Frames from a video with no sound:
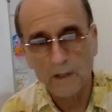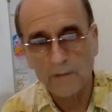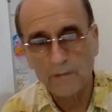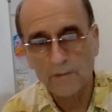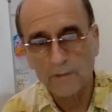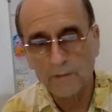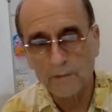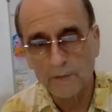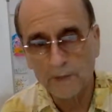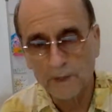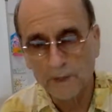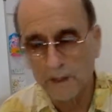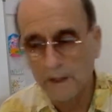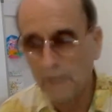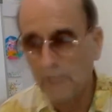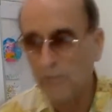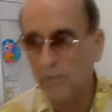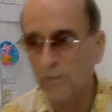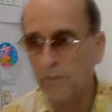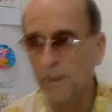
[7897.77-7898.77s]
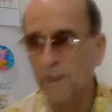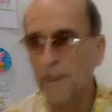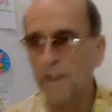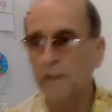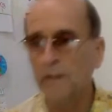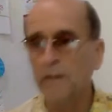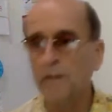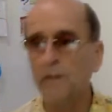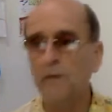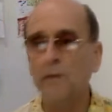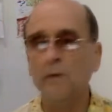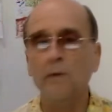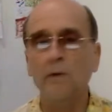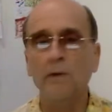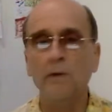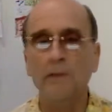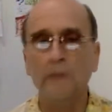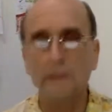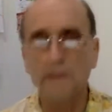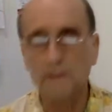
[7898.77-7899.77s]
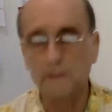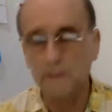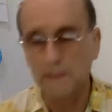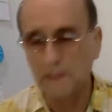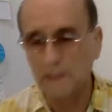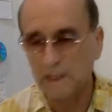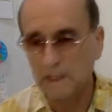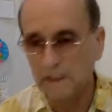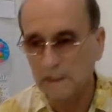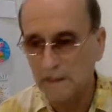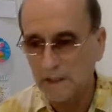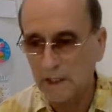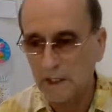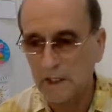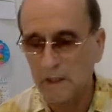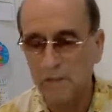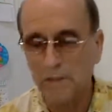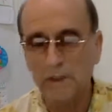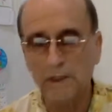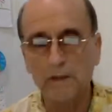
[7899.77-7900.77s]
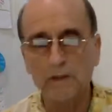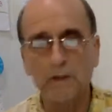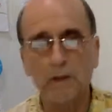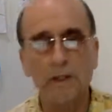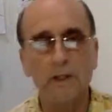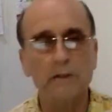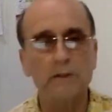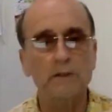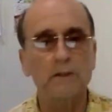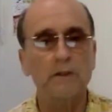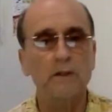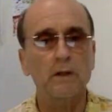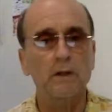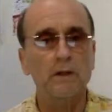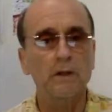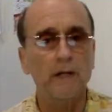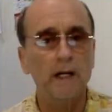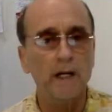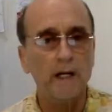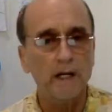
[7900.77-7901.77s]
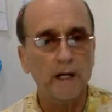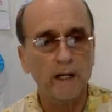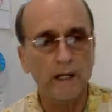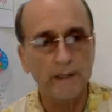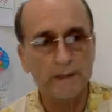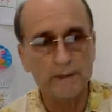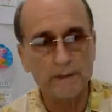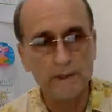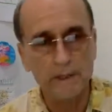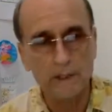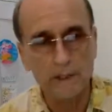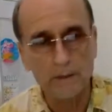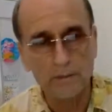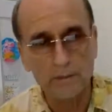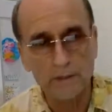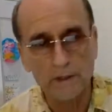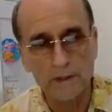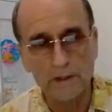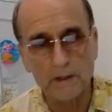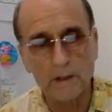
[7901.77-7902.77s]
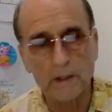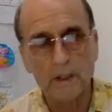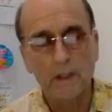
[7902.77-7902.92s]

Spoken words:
from the government, and all the T's got to be crossed and all the I's got to be